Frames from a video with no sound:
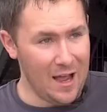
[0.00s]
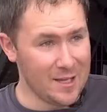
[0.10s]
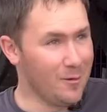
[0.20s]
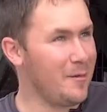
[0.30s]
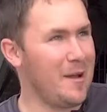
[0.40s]

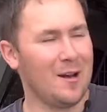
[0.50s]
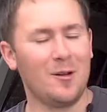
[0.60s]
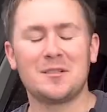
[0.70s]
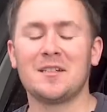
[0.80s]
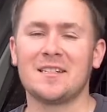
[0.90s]
You want to be able to
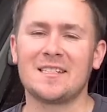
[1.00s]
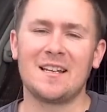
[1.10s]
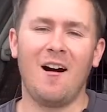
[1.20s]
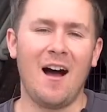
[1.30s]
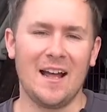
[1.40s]
look to the
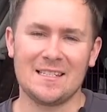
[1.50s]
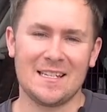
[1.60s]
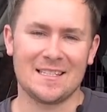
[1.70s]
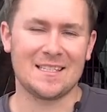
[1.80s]
sky and see the